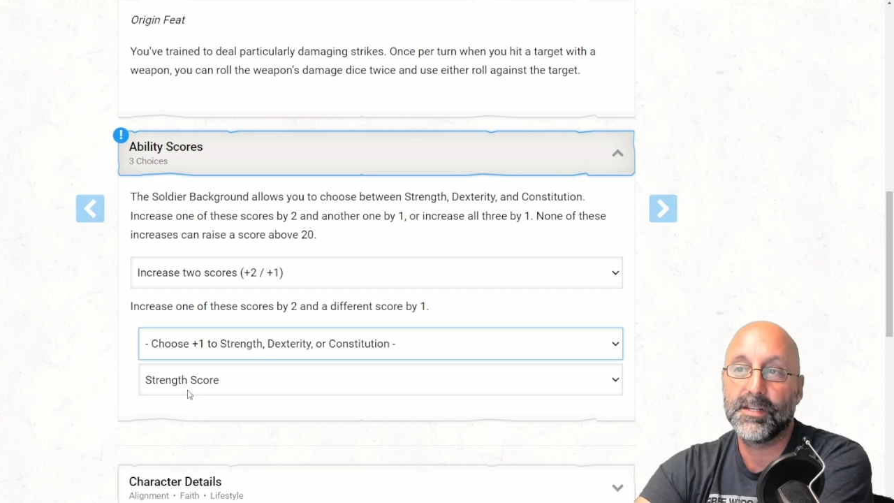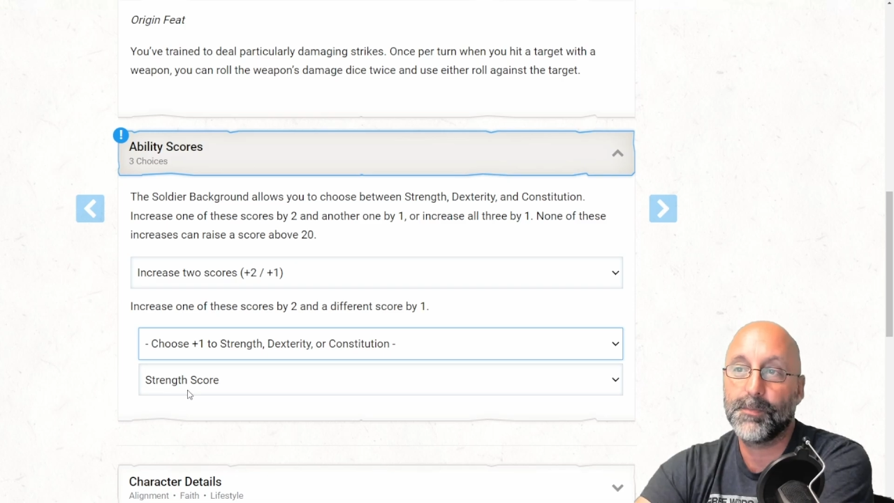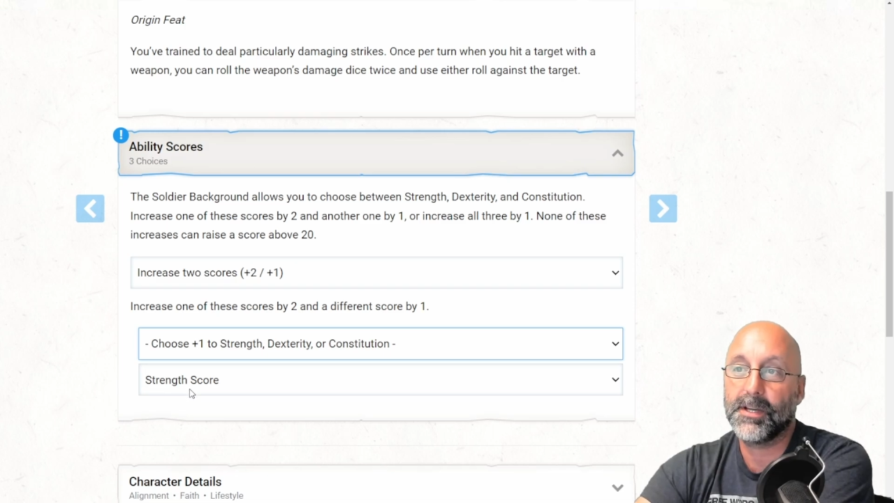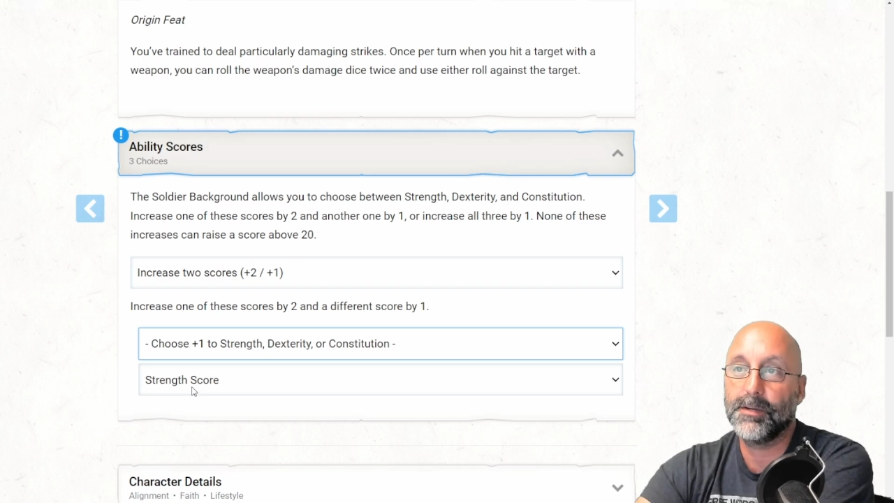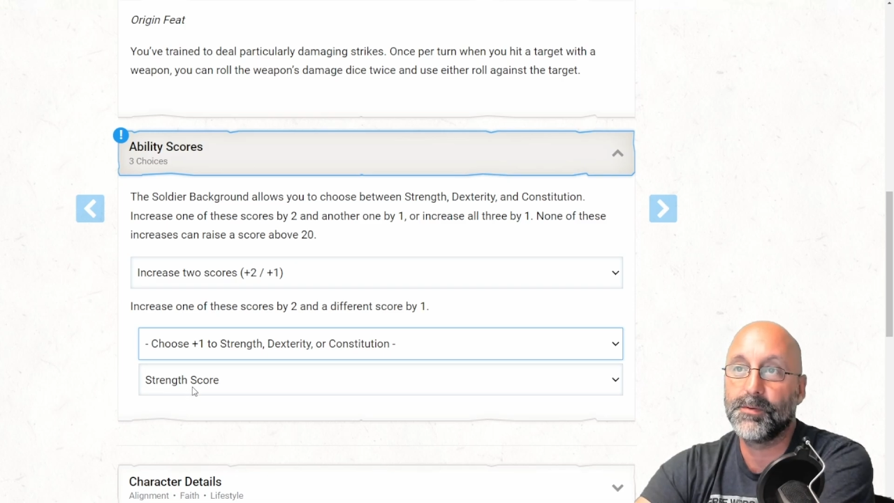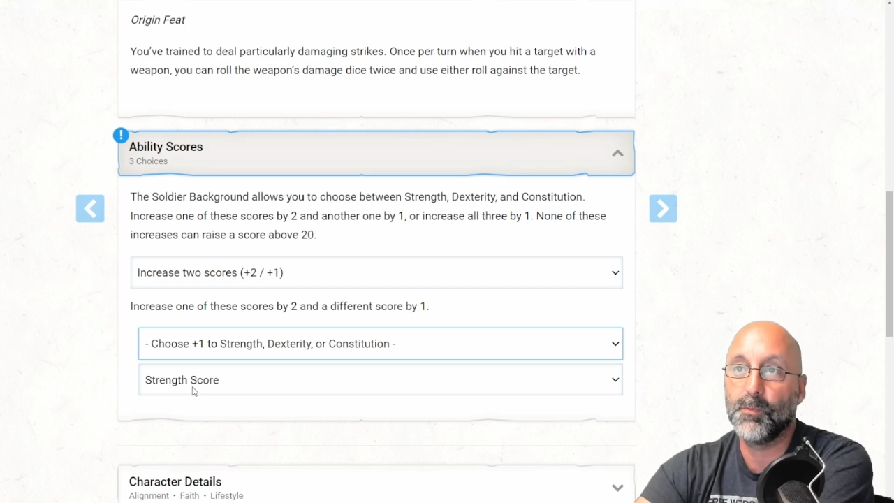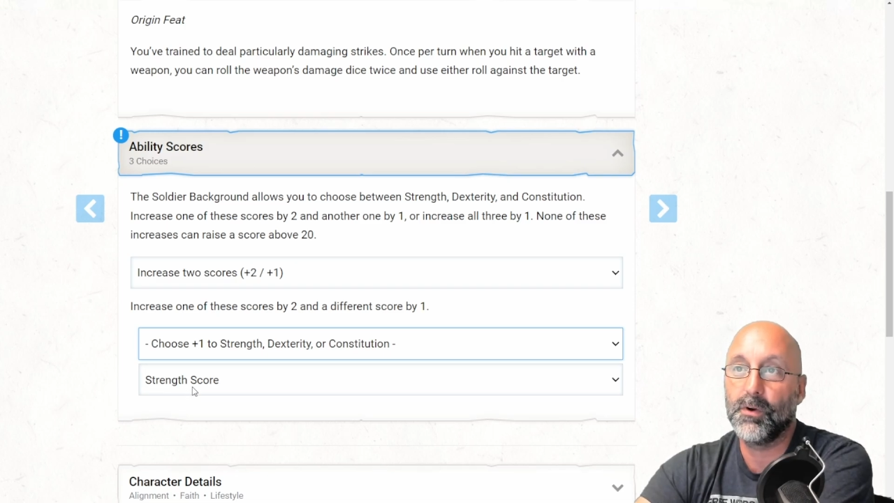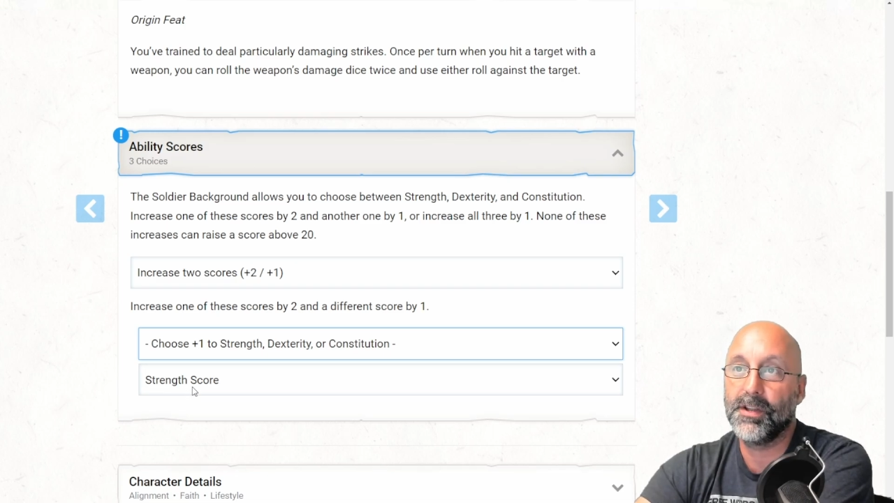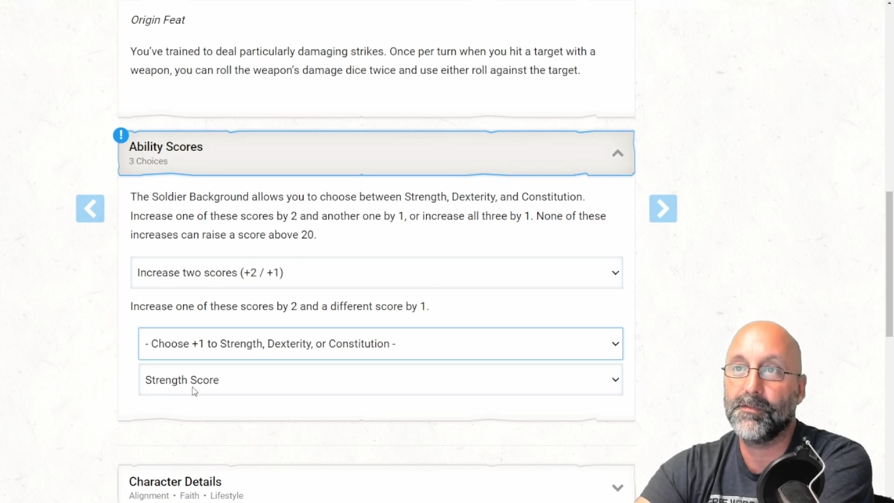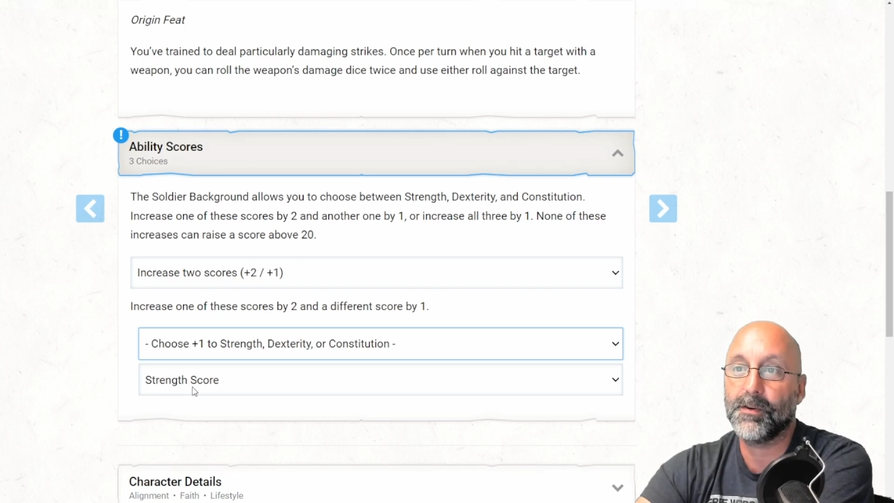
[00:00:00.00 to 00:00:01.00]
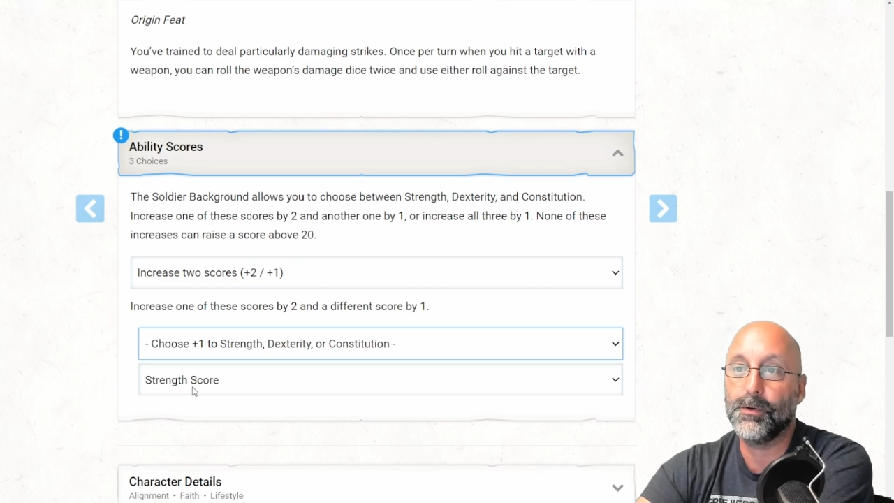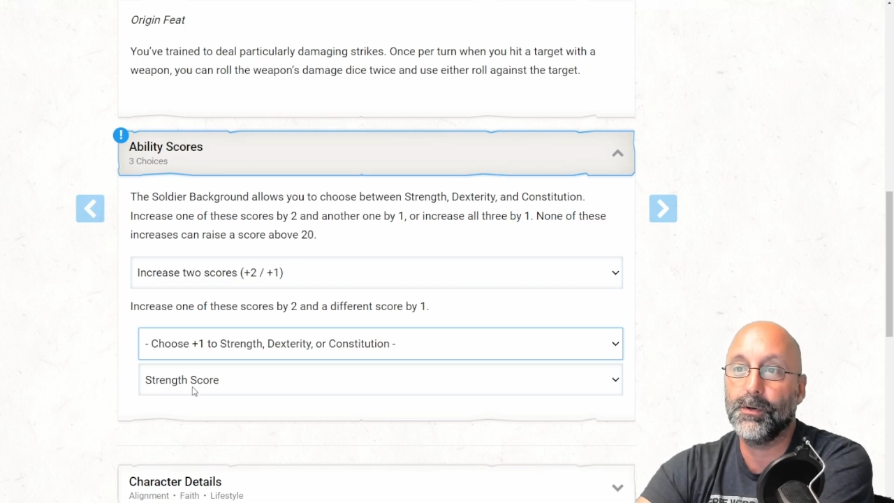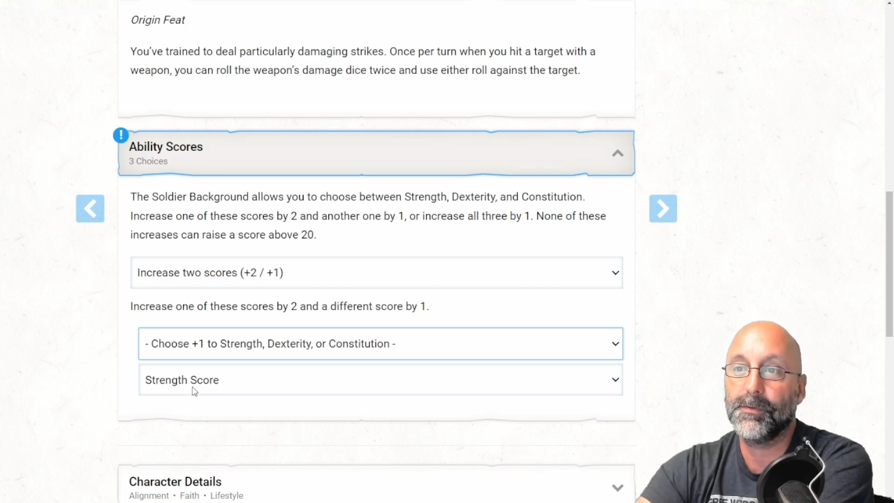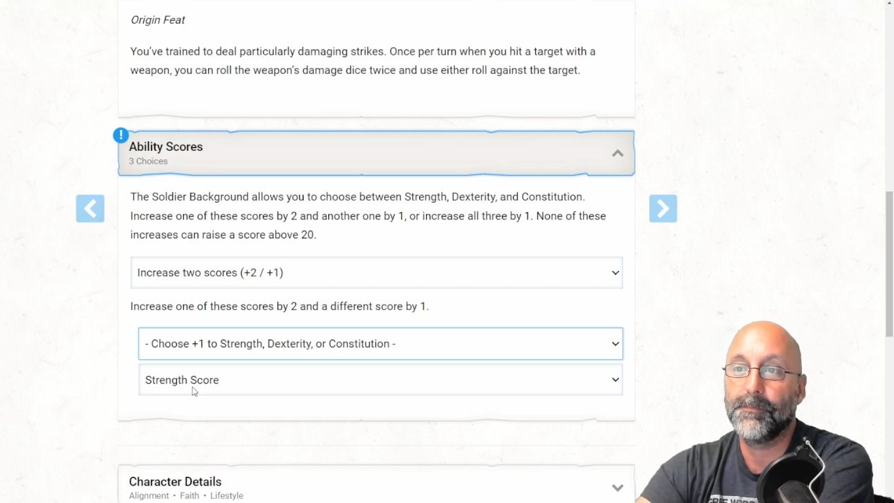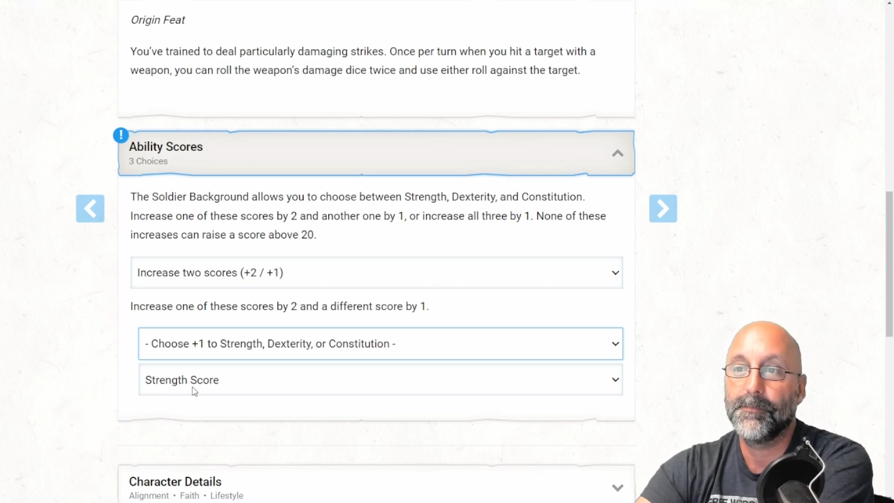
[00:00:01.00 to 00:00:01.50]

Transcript: becomes more difficult.